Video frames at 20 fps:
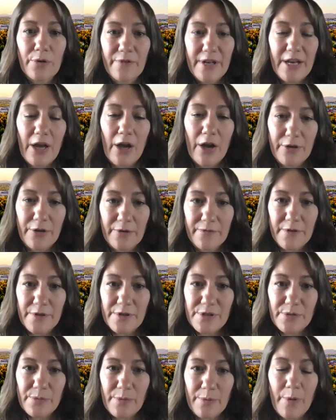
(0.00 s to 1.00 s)

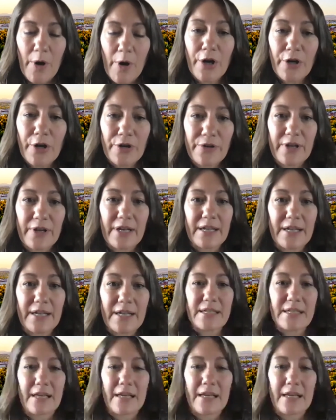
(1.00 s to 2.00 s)
videographers. We're partnering. It's a